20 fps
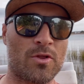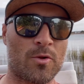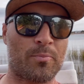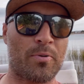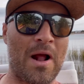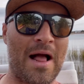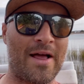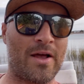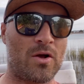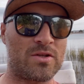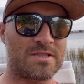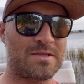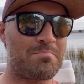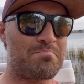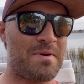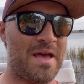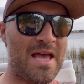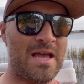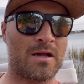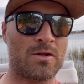they're probably on some
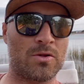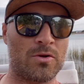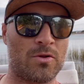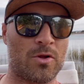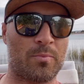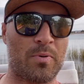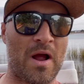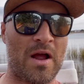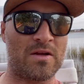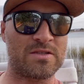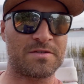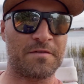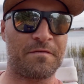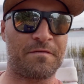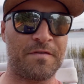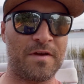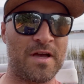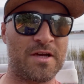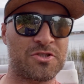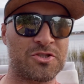bait, clearly they're probably on some
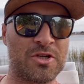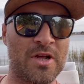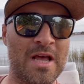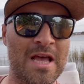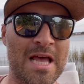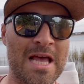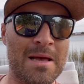fish.